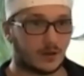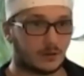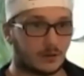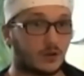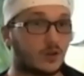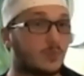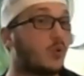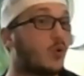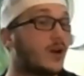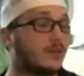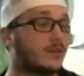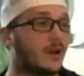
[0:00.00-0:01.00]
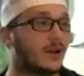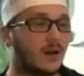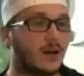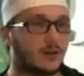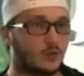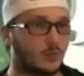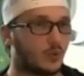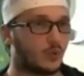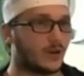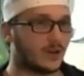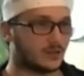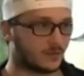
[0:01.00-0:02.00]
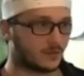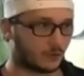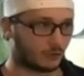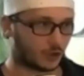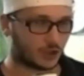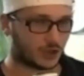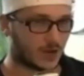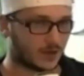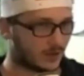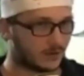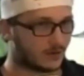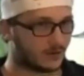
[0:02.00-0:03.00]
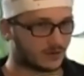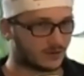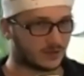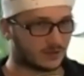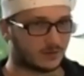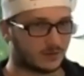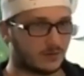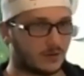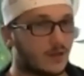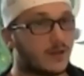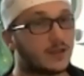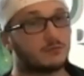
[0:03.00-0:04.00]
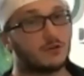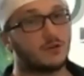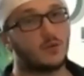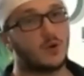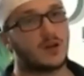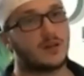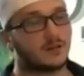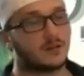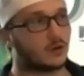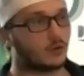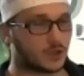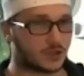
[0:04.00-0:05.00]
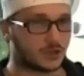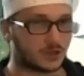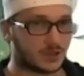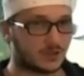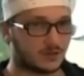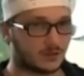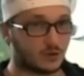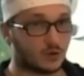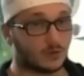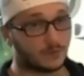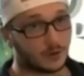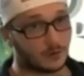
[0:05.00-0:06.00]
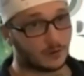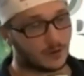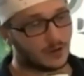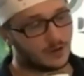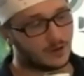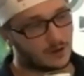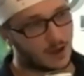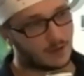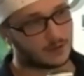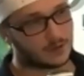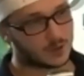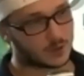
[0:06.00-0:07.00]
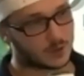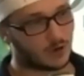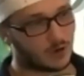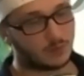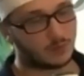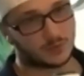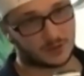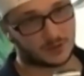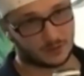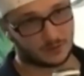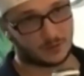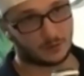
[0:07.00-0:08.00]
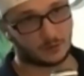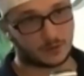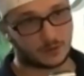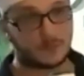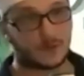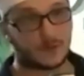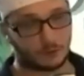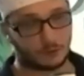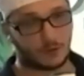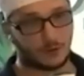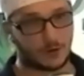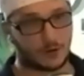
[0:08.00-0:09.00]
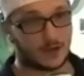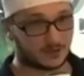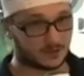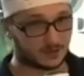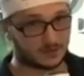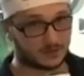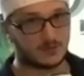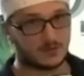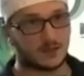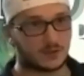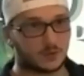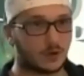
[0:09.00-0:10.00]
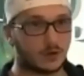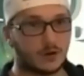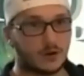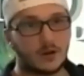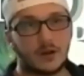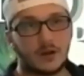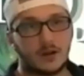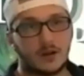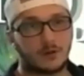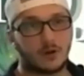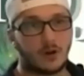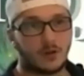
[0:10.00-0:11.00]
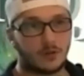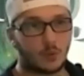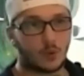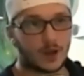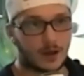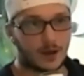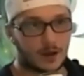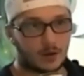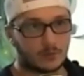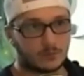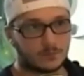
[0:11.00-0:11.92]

till the point that I got to a point as if Christianity didn't exist. And that's really what I think a Christian needs to do if they're having these problems and they're leaving, they're on their exodus, as it were. If they're on their way out